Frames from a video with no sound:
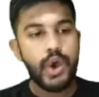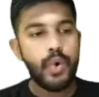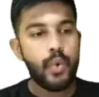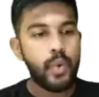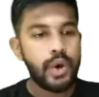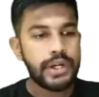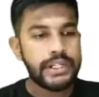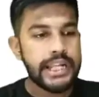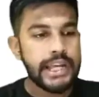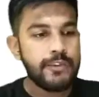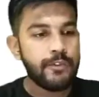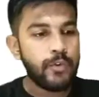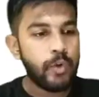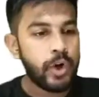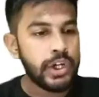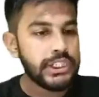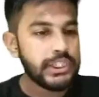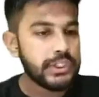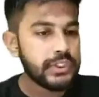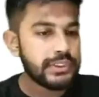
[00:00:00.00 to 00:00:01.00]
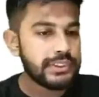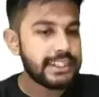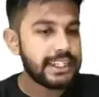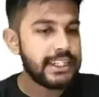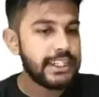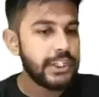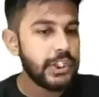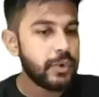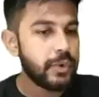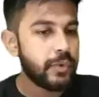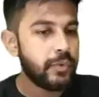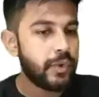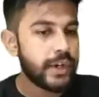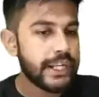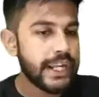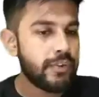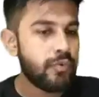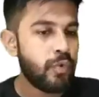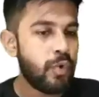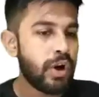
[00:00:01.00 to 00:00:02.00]
What I want to
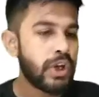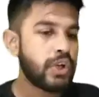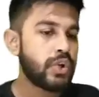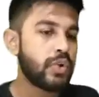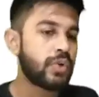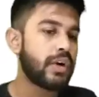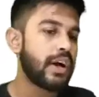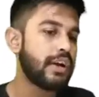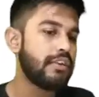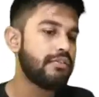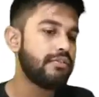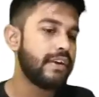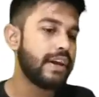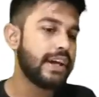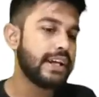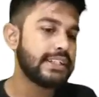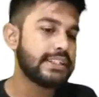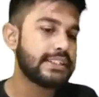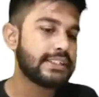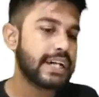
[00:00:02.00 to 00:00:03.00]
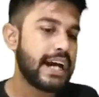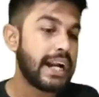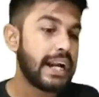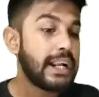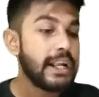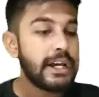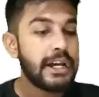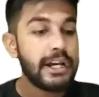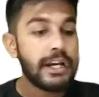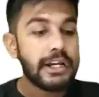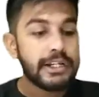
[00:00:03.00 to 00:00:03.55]
convey is that